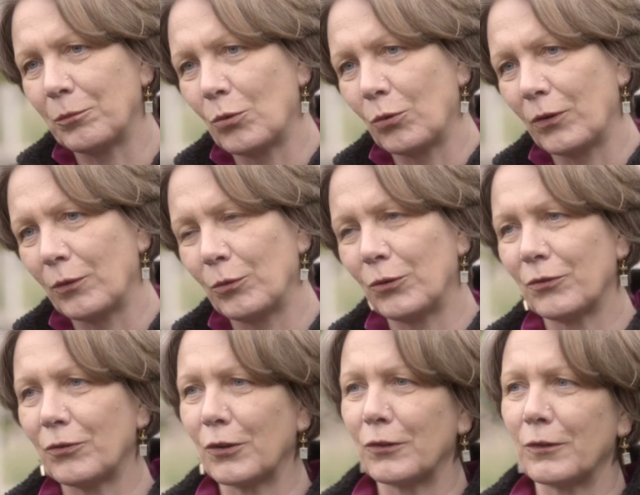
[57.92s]
war, there was
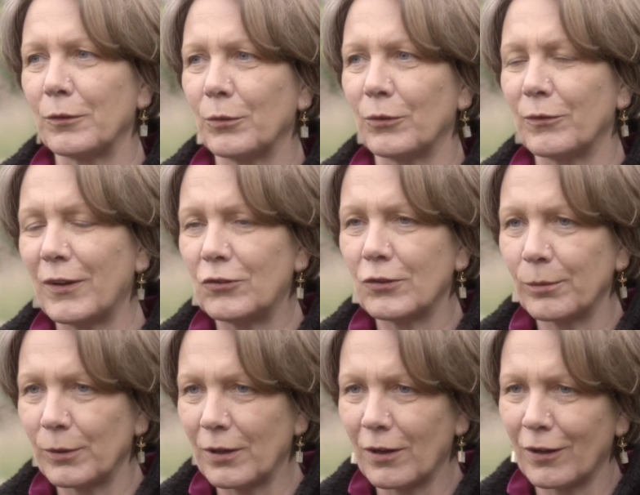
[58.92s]
first it was
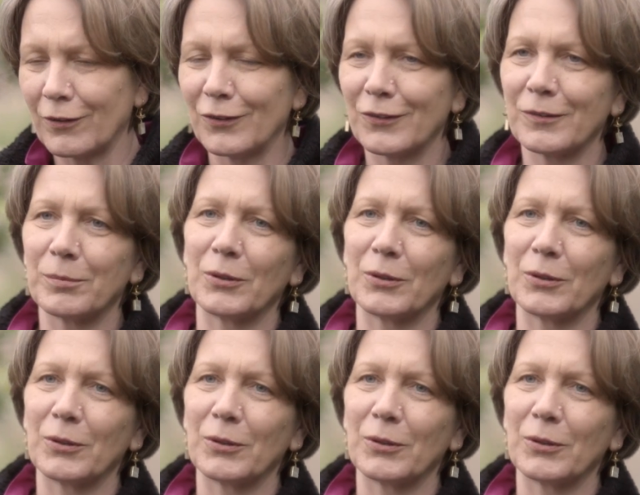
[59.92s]
vegetable gardens